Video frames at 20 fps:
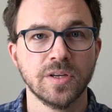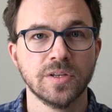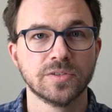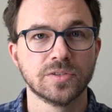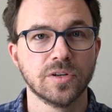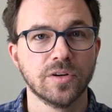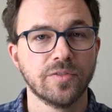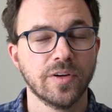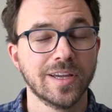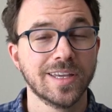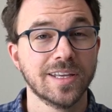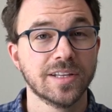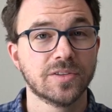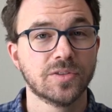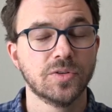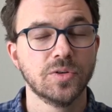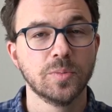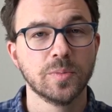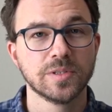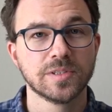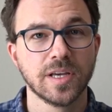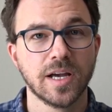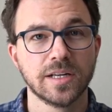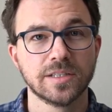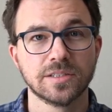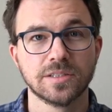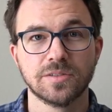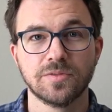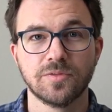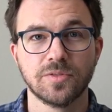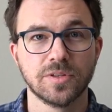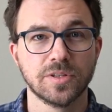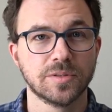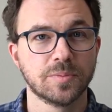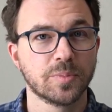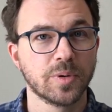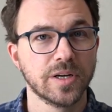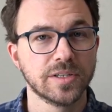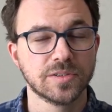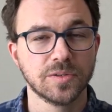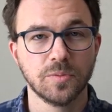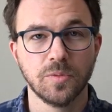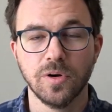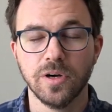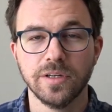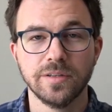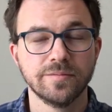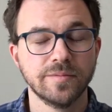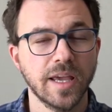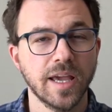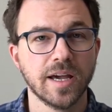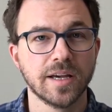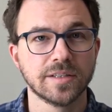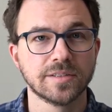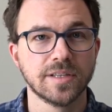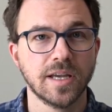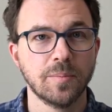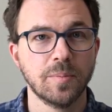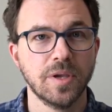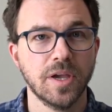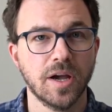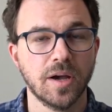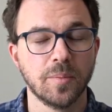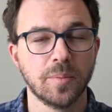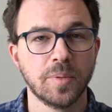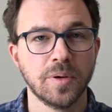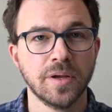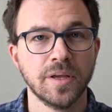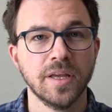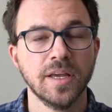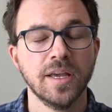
So if I can get two massages for the price of one, yeah, sign me up.